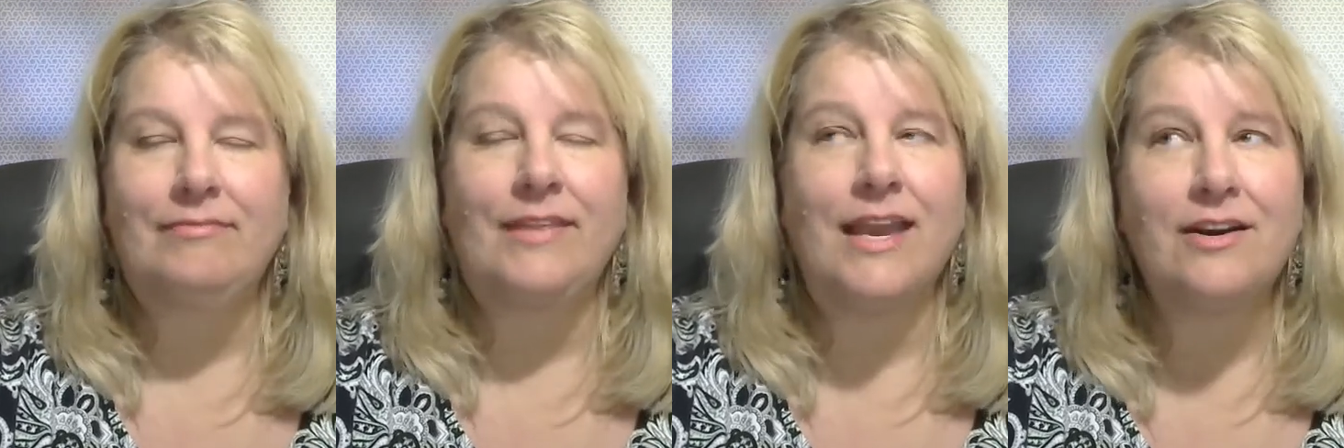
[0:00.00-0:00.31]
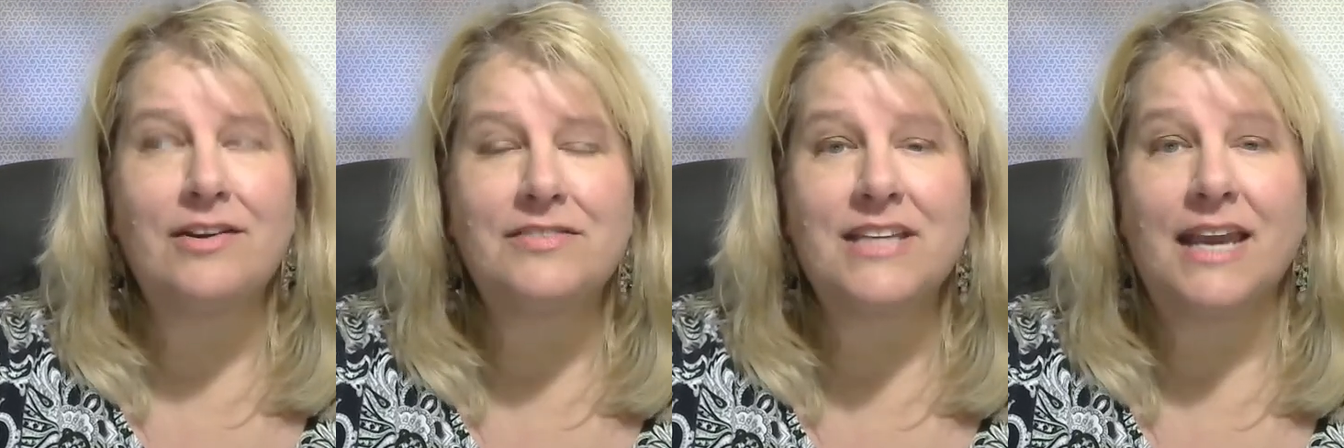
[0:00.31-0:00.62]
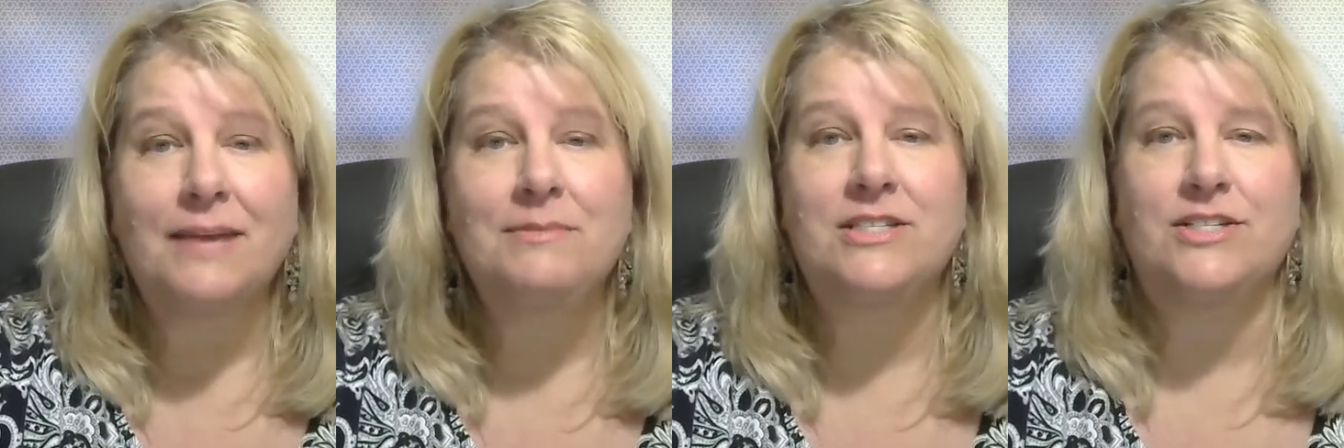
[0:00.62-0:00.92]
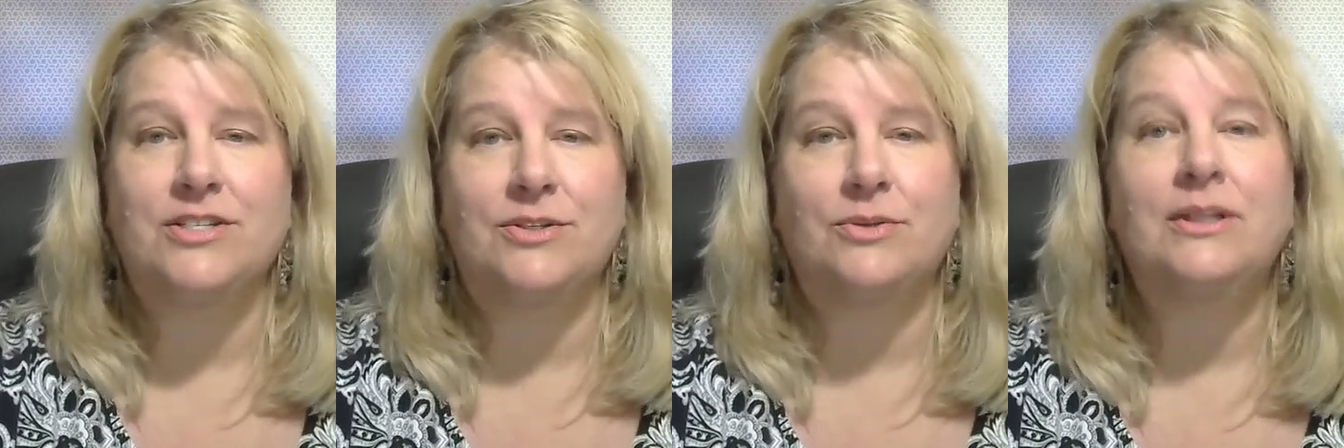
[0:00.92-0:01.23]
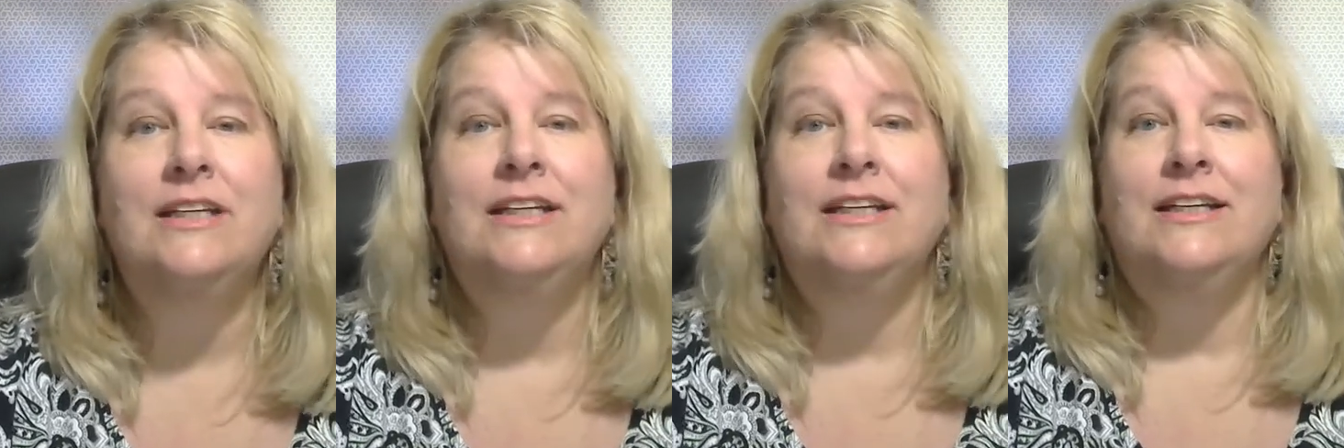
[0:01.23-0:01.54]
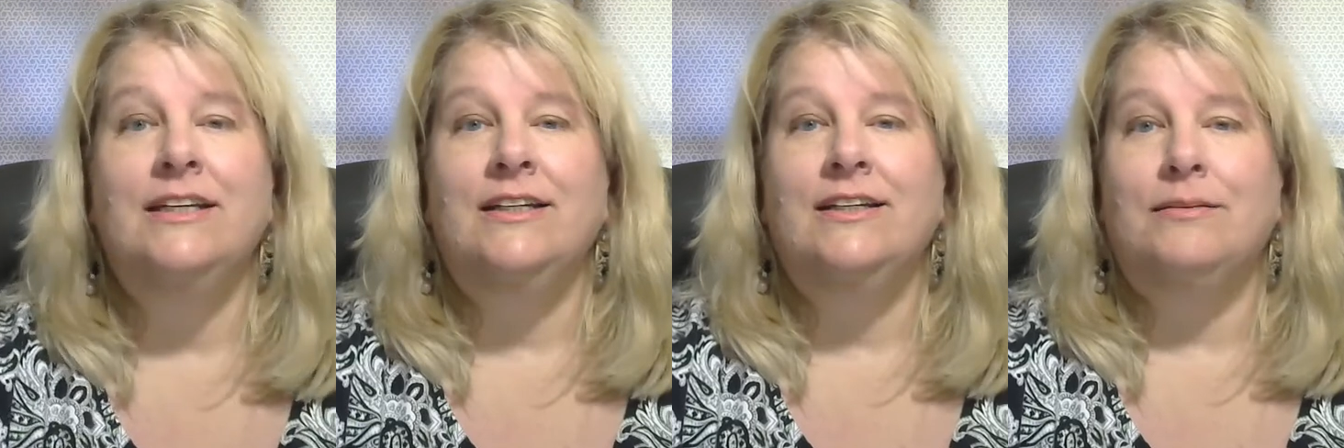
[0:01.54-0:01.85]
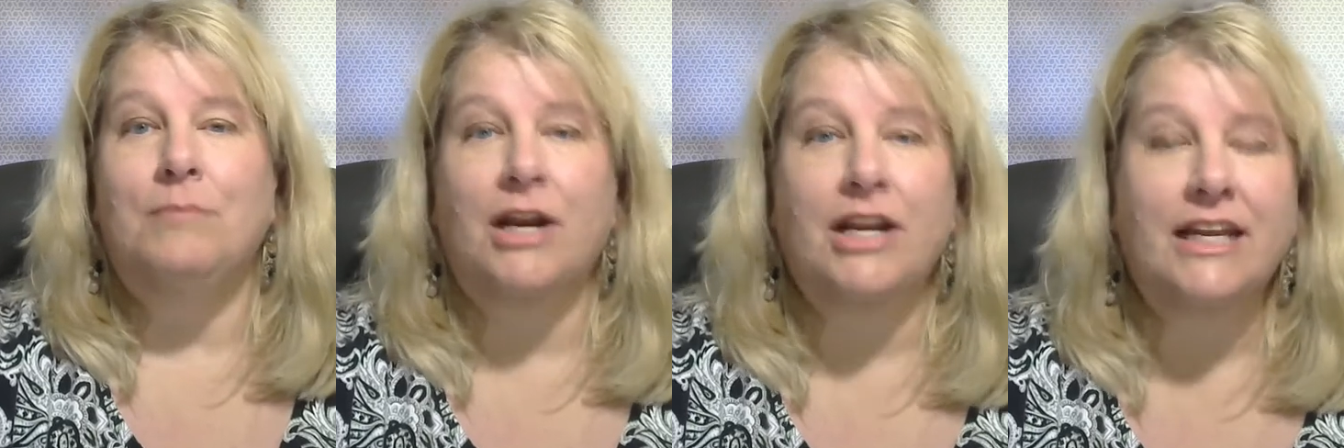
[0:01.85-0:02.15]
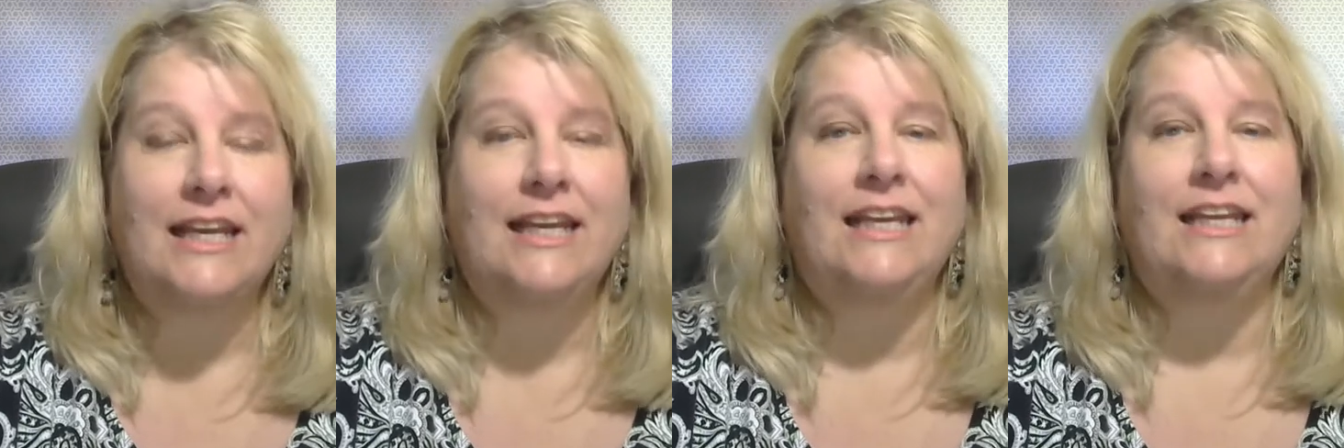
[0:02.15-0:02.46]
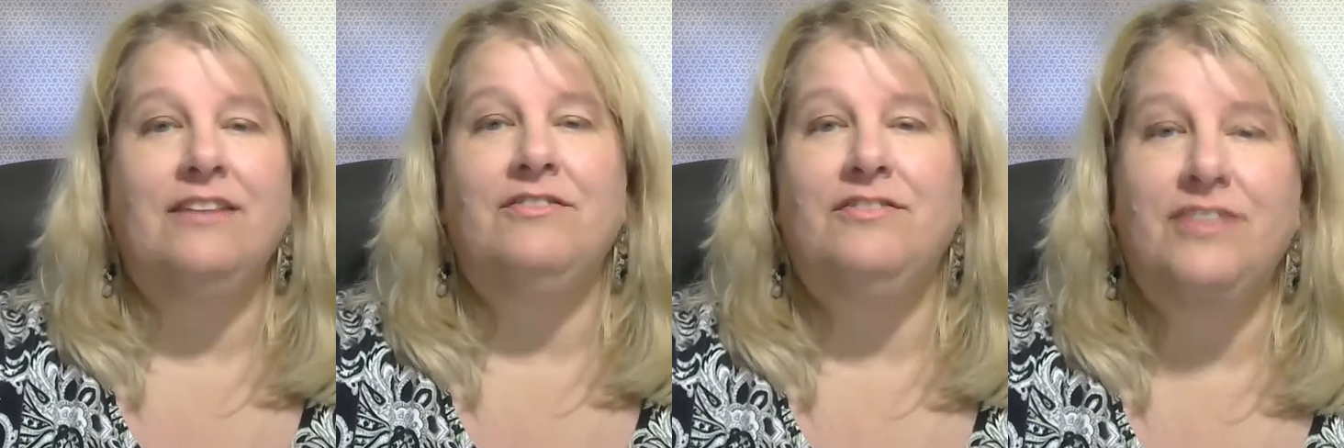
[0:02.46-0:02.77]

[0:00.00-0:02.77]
I don't have time to do marketing,